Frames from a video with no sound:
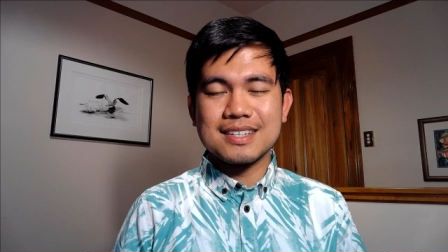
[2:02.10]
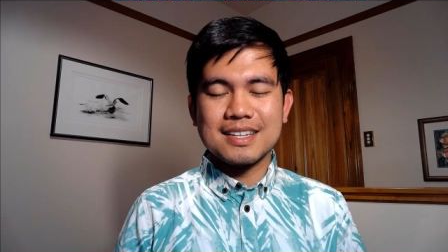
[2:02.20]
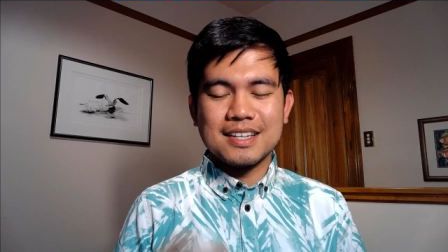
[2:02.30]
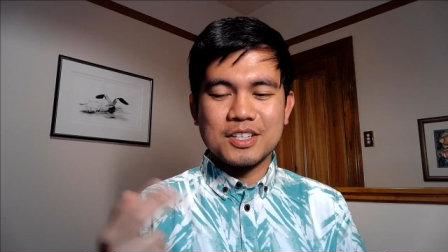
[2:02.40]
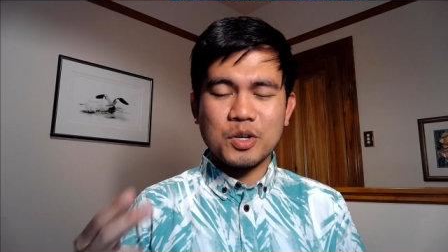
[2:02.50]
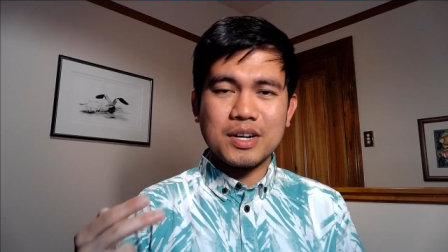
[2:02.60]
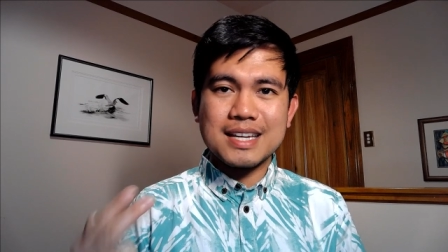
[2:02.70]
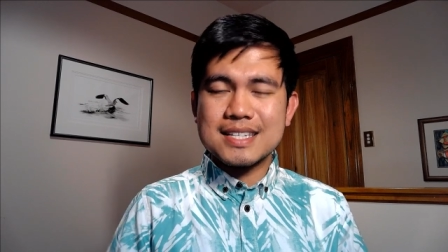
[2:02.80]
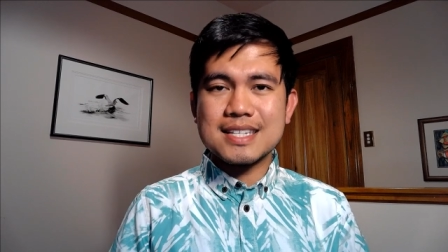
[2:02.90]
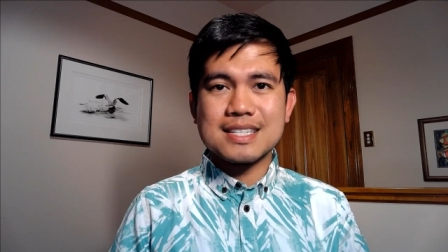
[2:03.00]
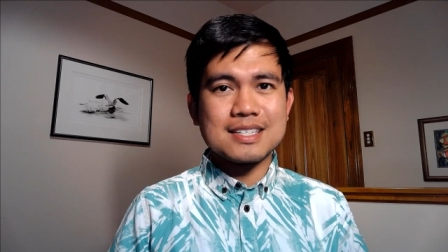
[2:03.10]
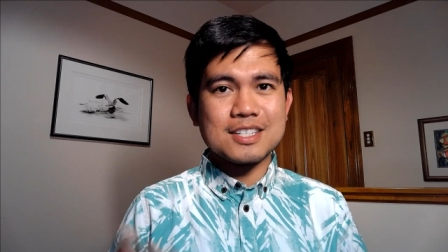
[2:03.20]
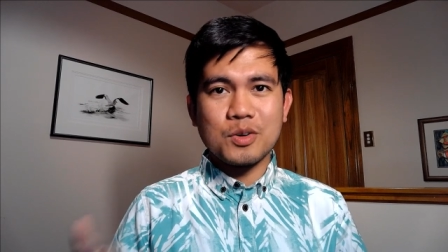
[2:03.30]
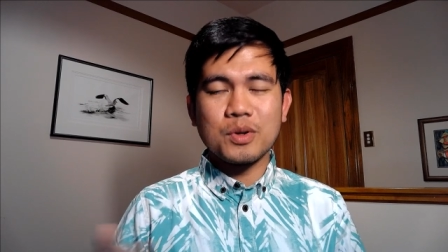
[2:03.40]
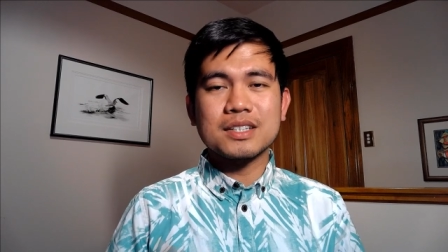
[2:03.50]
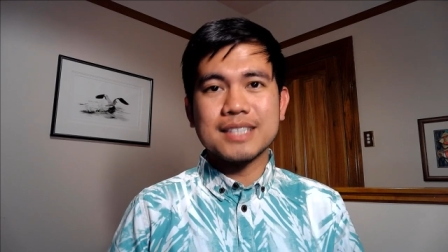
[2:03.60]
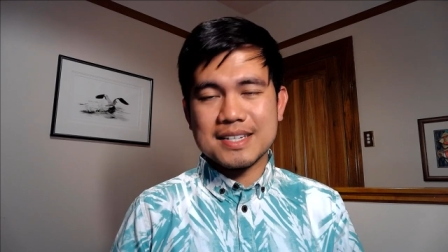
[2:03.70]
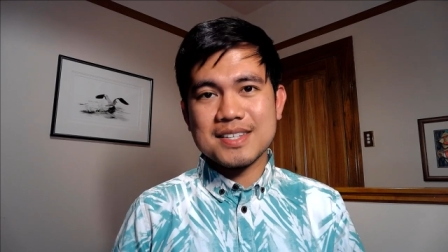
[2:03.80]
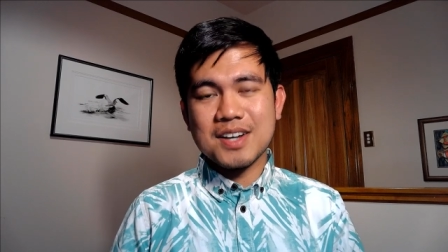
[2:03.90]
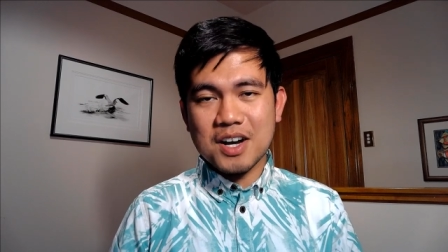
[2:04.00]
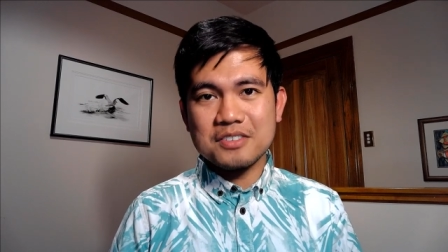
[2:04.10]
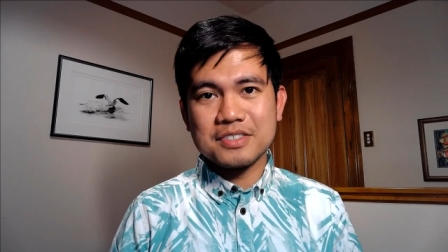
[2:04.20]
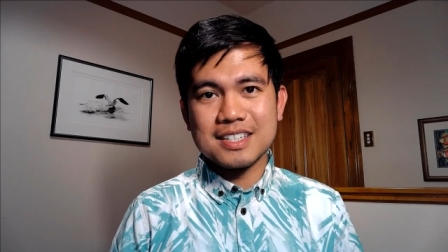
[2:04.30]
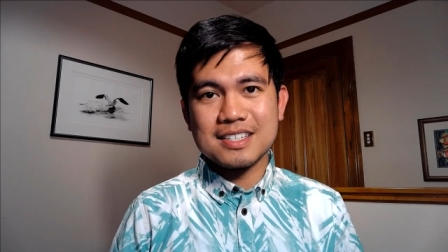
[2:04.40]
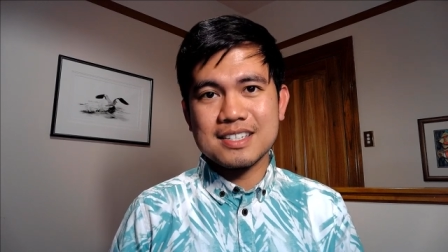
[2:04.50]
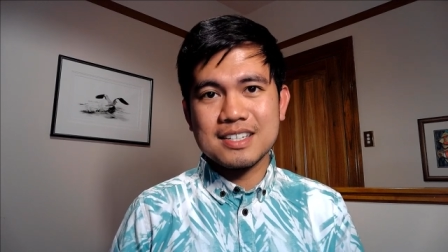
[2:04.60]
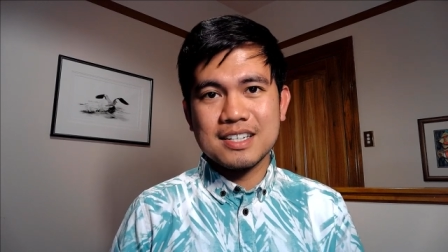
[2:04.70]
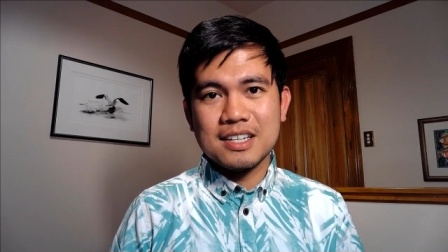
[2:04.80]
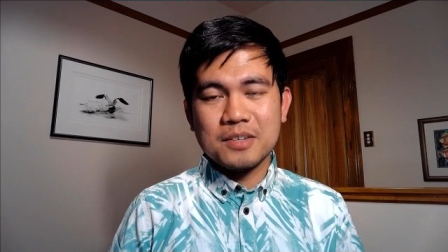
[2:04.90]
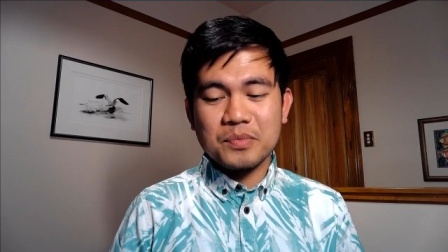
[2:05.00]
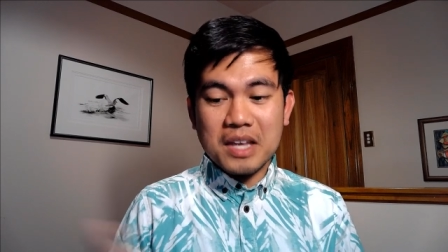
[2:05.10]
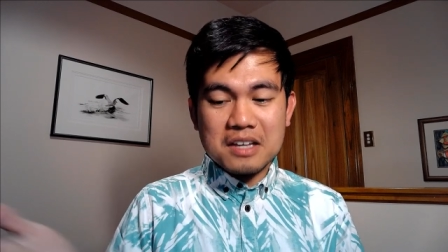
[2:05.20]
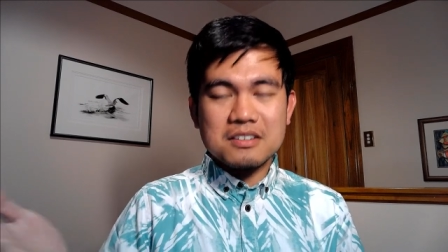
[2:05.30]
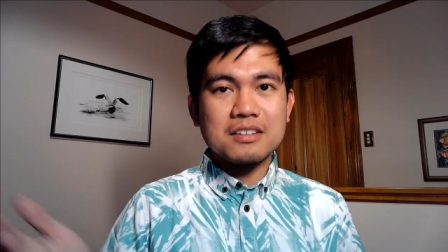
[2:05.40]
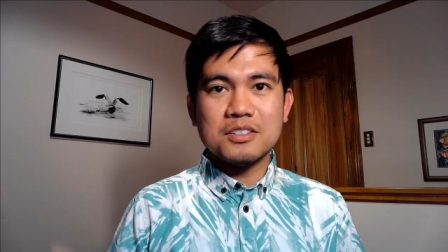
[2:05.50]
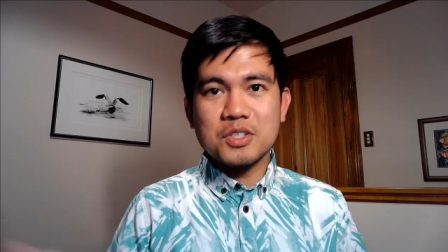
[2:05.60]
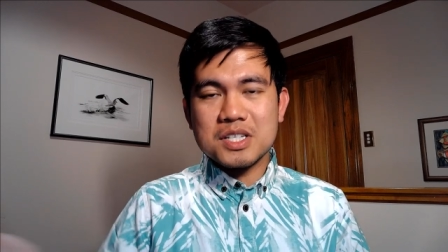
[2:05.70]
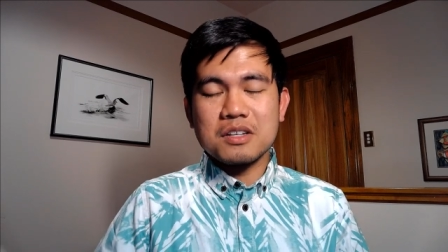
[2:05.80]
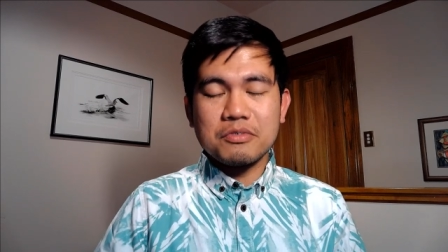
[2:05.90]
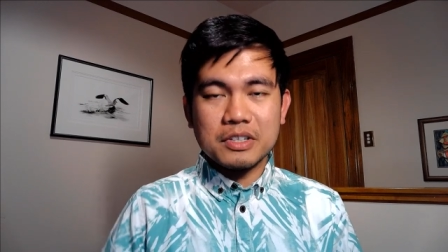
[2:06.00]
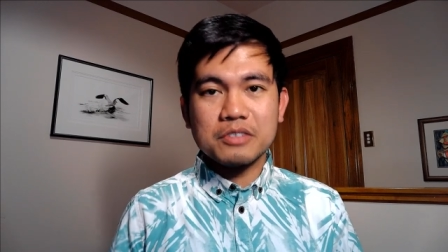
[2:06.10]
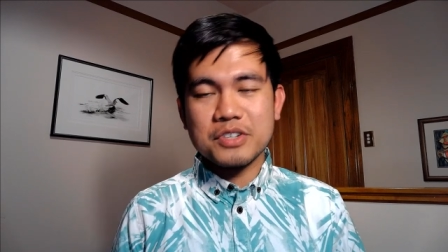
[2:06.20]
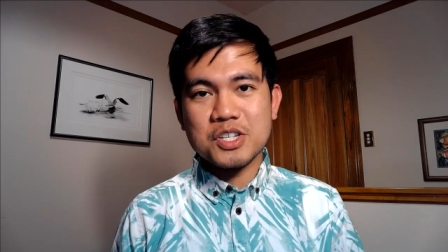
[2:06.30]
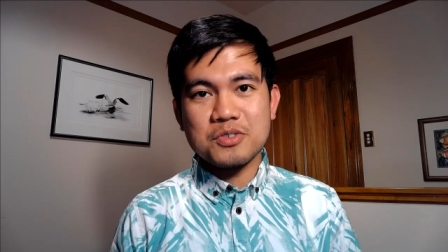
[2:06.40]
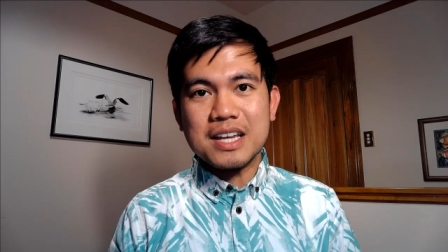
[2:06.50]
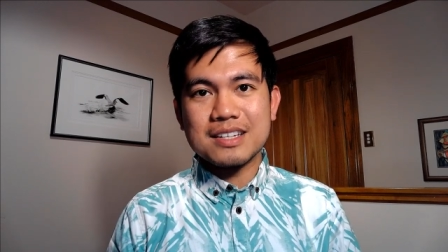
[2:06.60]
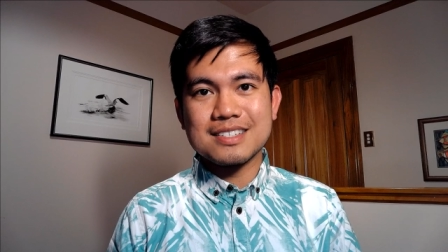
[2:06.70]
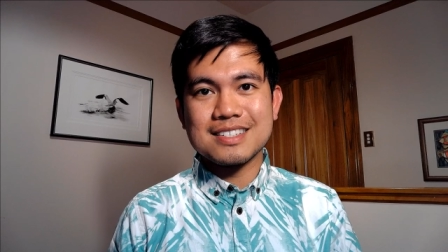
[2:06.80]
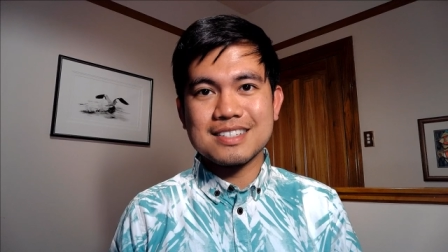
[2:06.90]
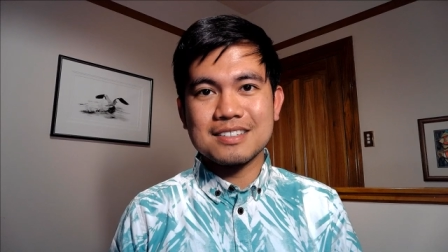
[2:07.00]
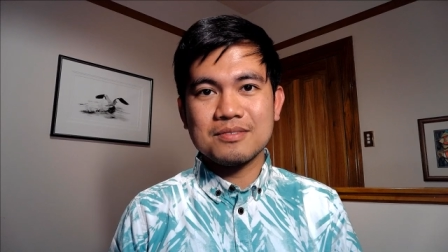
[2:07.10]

you're hesitant or less confident, and you just feel frustrated.